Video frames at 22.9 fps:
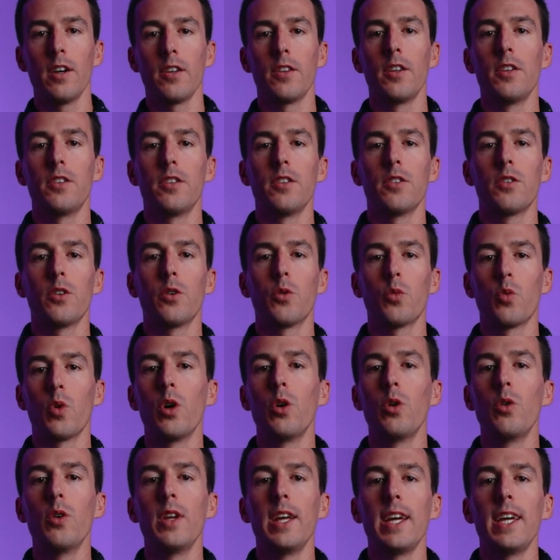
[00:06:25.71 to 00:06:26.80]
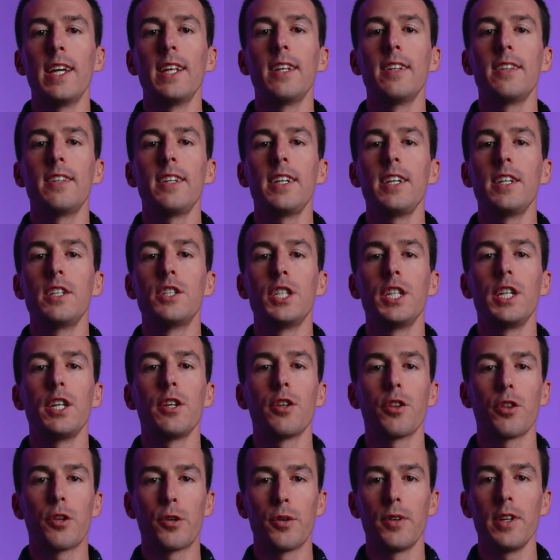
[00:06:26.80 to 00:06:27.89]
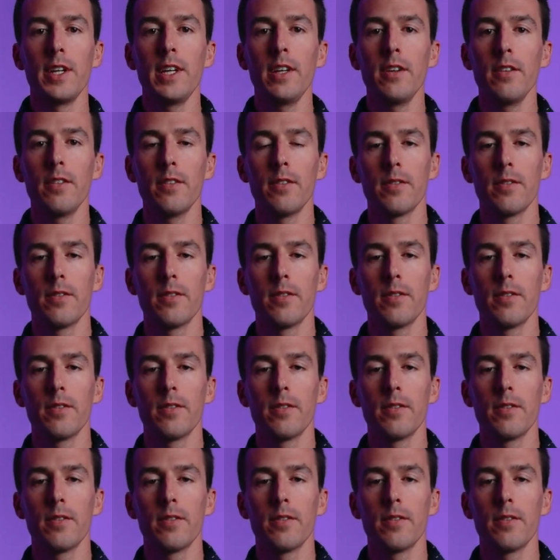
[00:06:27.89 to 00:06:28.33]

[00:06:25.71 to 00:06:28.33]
This is the Rode NTG3.